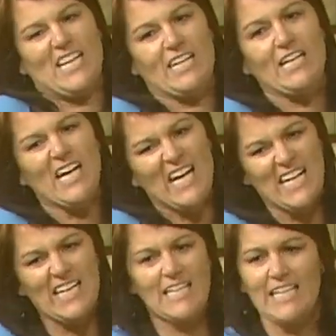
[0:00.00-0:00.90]
saying
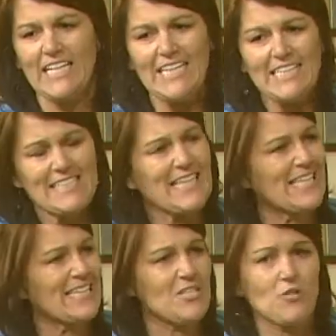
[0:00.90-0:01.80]
ah, it's
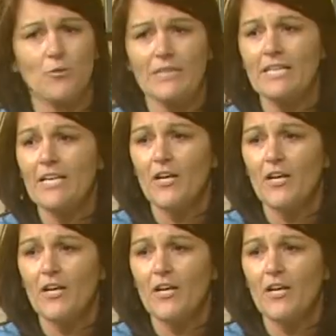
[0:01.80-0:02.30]
not an issue and